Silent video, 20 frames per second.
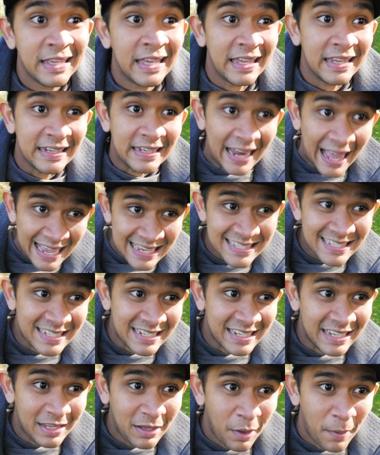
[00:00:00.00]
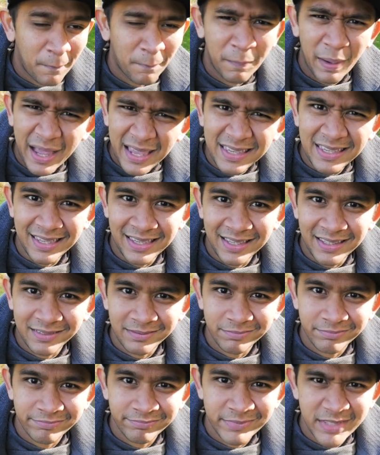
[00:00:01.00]
And lastly, biking
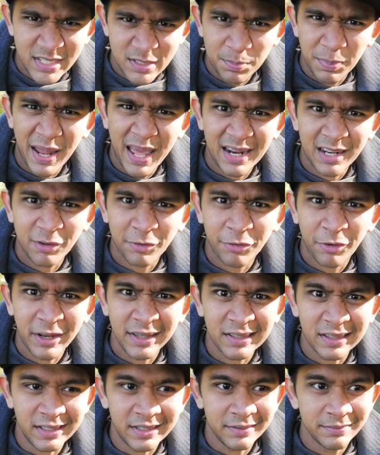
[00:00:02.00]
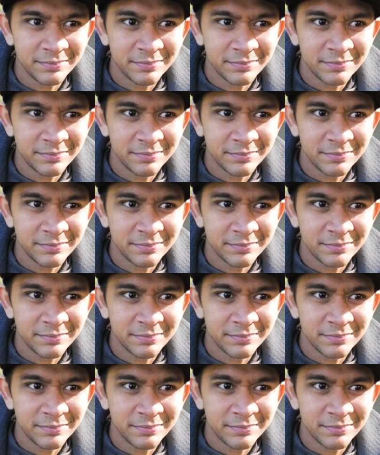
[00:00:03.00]
is planet friendly.